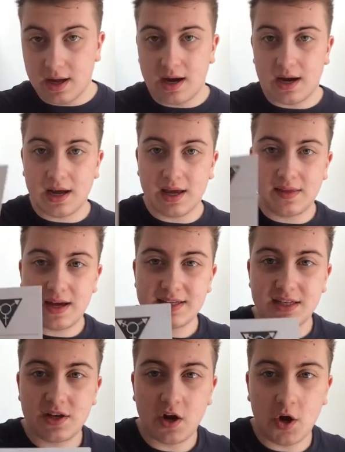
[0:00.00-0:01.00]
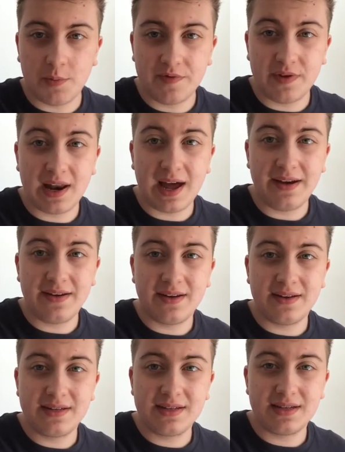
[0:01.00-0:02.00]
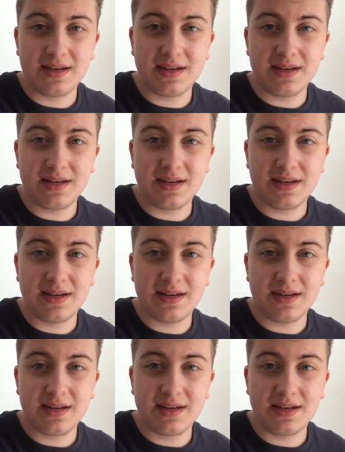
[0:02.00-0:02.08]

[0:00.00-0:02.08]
and like that's the top of the letters.